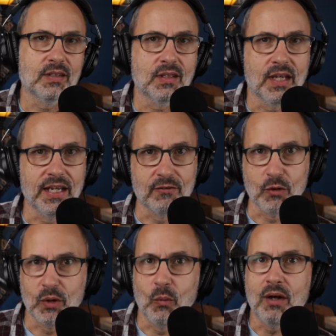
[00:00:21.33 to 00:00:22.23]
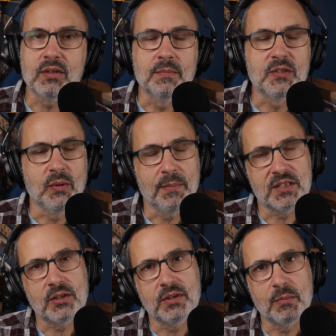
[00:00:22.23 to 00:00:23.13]
Hey everyone, welcome to
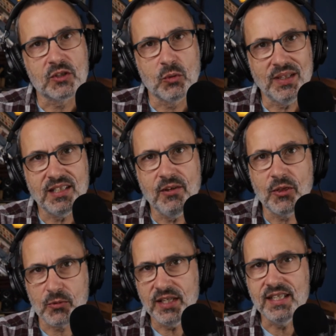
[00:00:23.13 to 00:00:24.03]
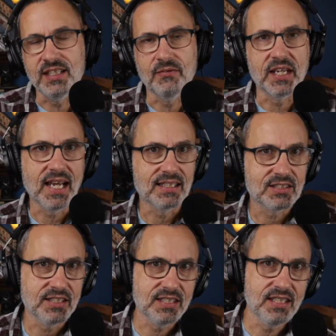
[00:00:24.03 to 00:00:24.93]
episode number 23 of the
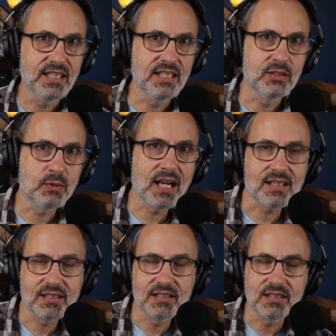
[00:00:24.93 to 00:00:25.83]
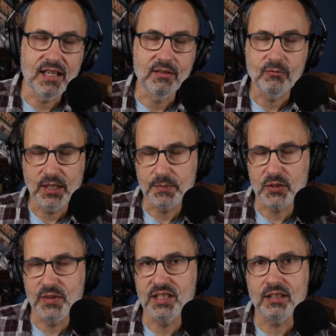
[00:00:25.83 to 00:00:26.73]
Galaxy CDs, Rocks, and Flips
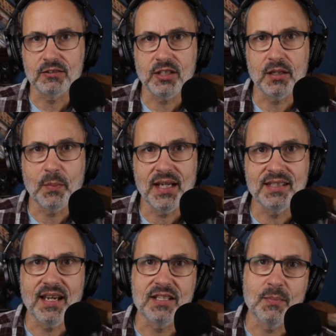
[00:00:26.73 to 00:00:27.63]
Reseller Talk podcast.